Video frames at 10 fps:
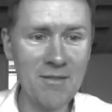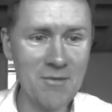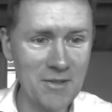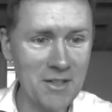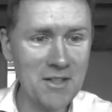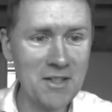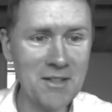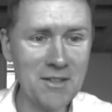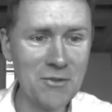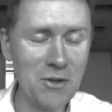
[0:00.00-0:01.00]
thinking
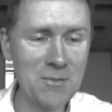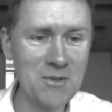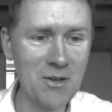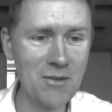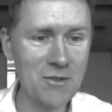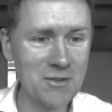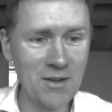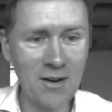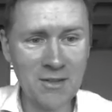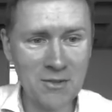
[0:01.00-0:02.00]
in terms of a
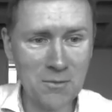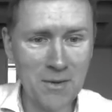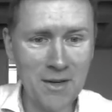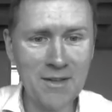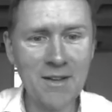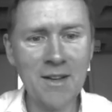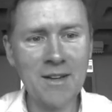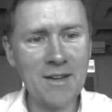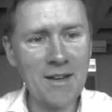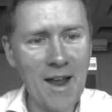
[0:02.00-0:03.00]
target domain
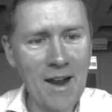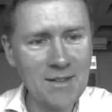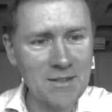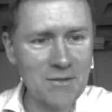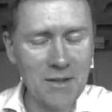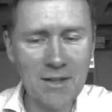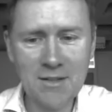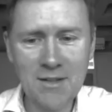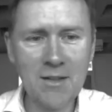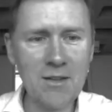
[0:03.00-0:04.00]
can activate
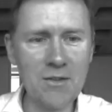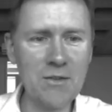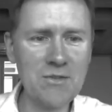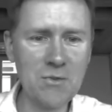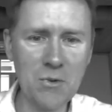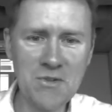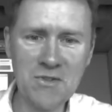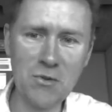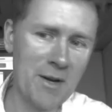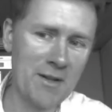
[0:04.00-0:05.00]
the source
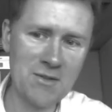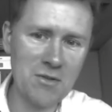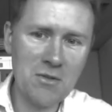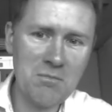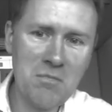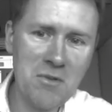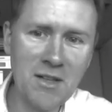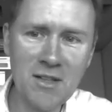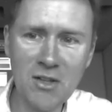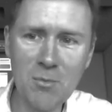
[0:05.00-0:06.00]
domain. So
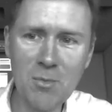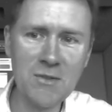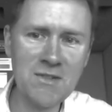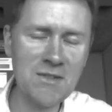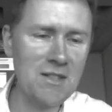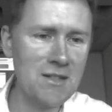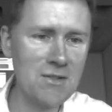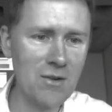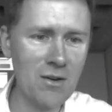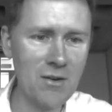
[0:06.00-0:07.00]
thinking about scenes
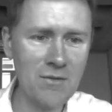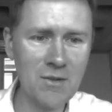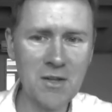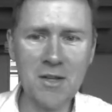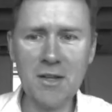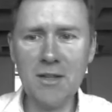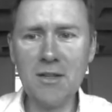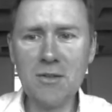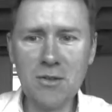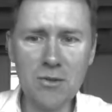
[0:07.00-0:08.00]
of
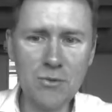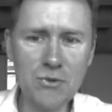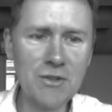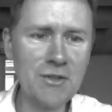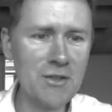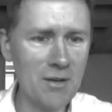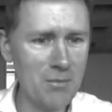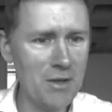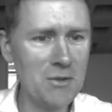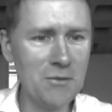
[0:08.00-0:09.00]
inclusion can
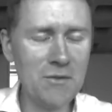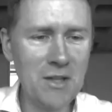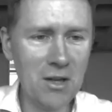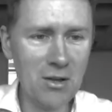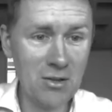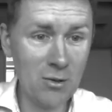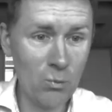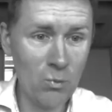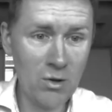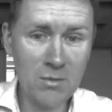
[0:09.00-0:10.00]
make you feel a little
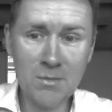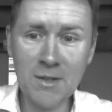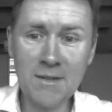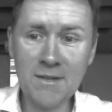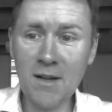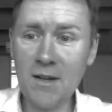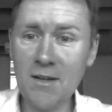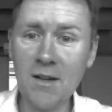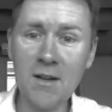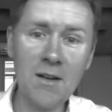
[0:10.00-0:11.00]
warm inside,
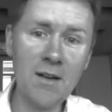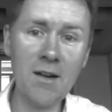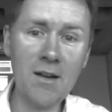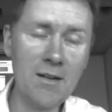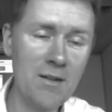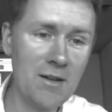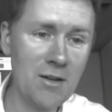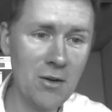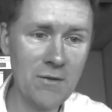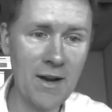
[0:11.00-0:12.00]
and
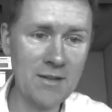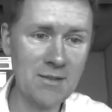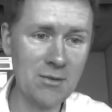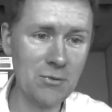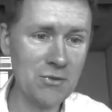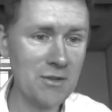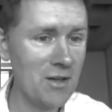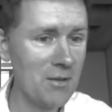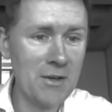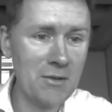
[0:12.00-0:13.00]
thinking of exclusion can
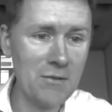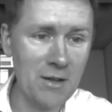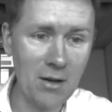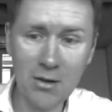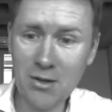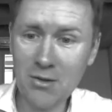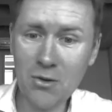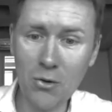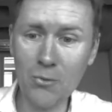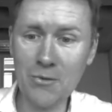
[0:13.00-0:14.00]
make you feel a little
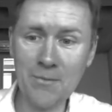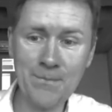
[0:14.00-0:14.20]
cold.